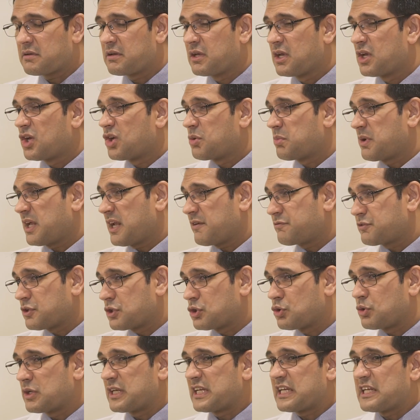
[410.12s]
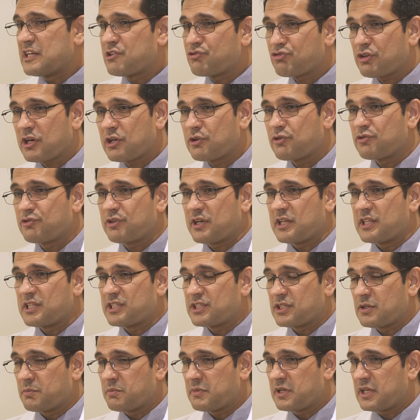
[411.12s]
you may have to do an intrauterine
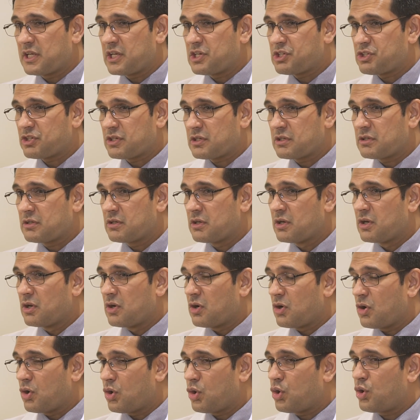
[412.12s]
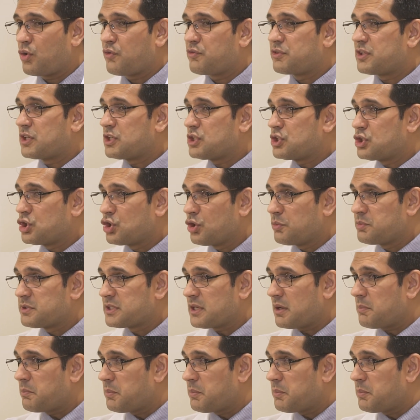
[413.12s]
insemination, or if the tubes are